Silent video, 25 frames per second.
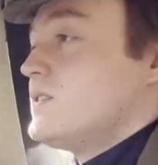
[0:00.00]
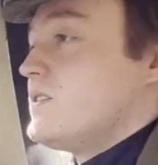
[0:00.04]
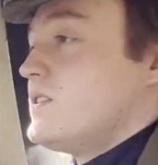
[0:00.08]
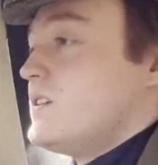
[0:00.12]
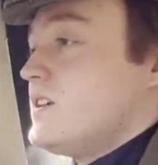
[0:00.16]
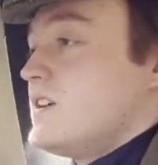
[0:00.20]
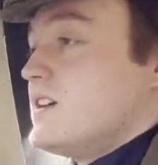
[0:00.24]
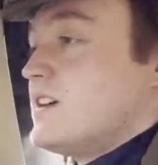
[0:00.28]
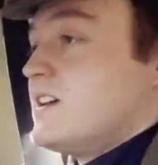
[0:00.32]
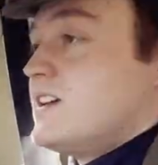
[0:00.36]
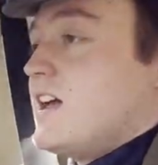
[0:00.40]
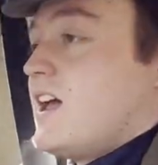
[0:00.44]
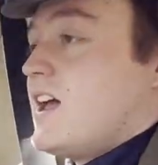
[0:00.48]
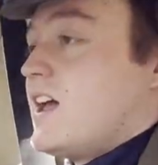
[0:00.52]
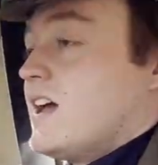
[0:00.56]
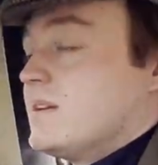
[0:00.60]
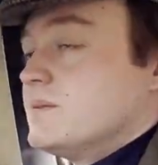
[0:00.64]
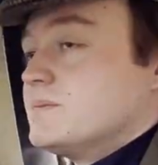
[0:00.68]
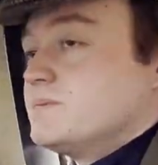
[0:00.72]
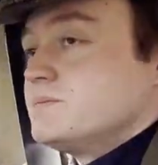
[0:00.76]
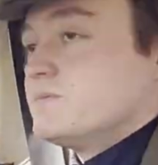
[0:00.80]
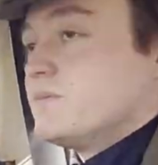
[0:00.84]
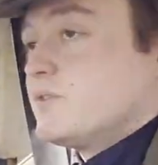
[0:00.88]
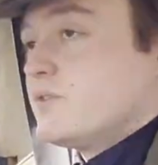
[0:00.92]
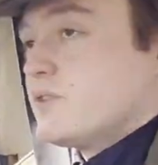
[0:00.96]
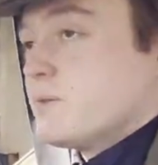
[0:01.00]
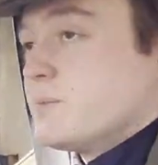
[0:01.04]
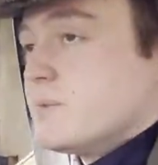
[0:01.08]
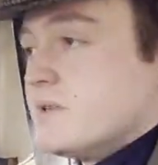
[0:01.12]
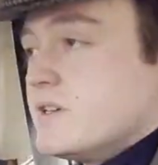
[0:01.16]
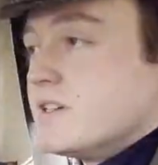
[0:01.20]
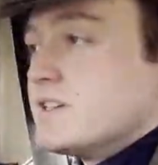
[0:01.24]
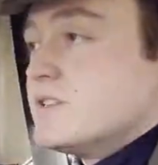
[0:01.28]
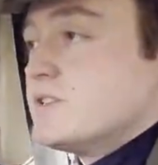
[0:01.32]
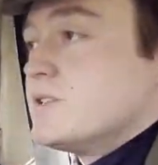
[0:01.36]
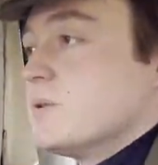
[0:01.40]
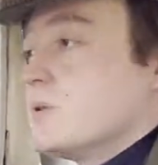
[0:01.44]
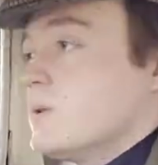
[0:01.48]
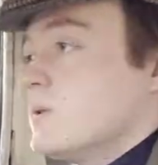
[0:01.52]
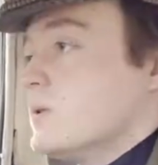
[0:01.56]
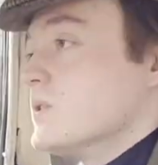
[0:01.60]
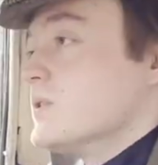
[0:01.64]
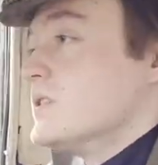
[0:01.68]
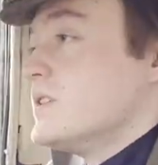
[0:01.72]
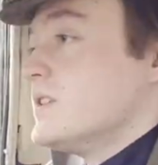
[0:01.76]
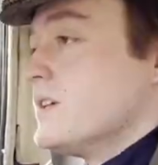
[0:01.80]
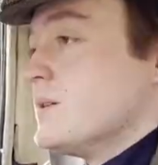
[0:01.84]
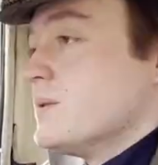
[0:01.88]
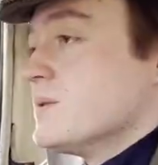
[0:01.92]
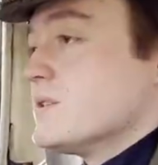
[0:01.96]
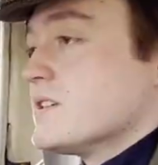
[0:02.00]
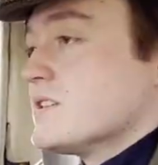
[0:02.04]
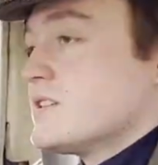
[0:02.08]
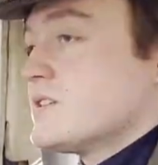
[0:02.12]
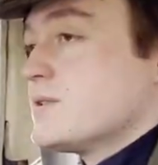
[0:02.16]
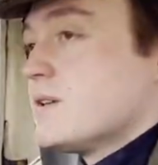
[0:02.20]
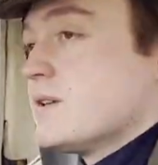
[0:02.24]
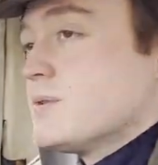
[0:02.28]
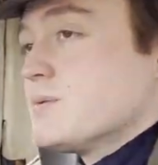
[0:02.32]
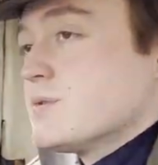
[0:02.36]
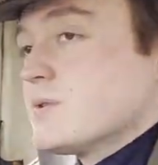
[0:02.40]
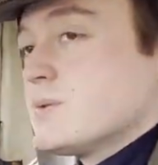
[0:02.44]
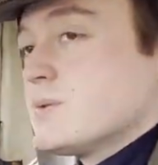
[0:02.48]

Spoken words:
that you get from the exhaust. There was